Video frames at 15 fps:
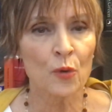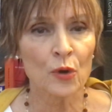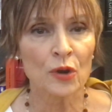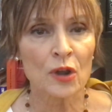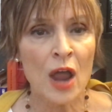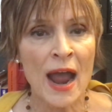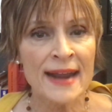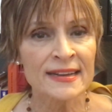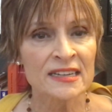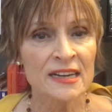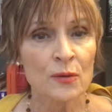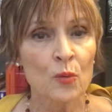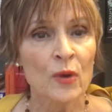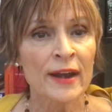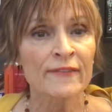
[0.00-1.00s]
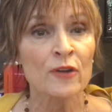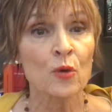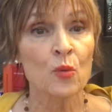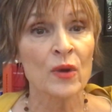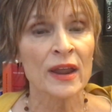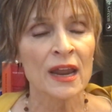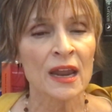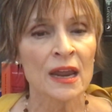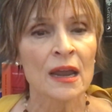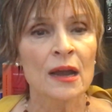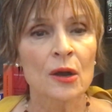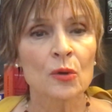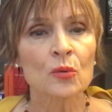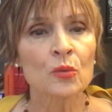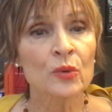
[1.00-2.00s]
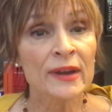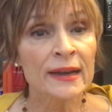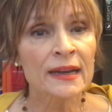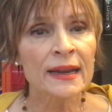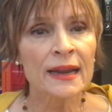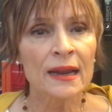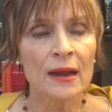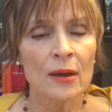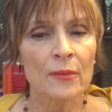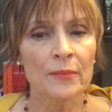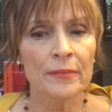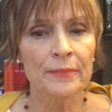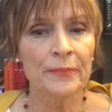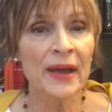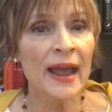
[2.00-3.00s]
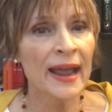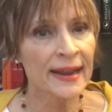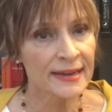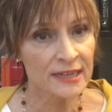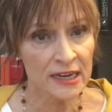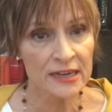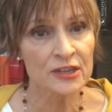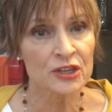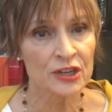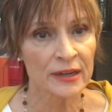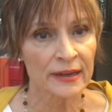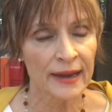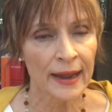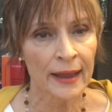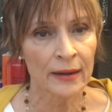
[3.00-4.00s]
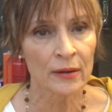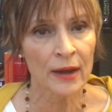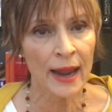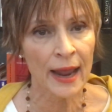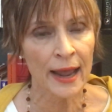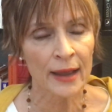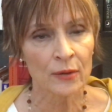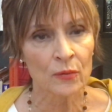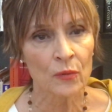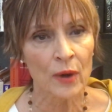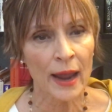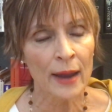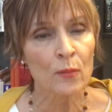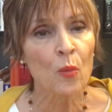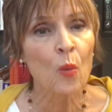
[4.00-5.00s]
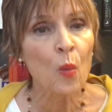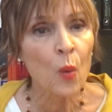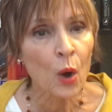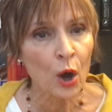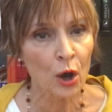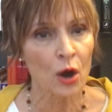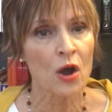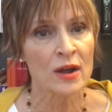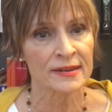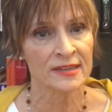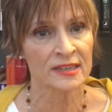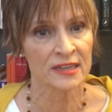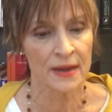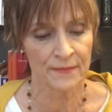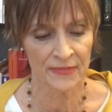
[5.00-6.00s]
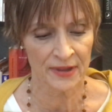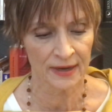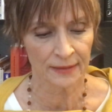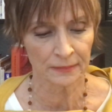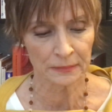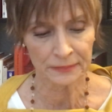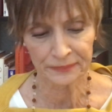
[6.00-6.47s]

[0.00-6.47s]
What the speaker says: likes it whenever we really pay attention and work on something.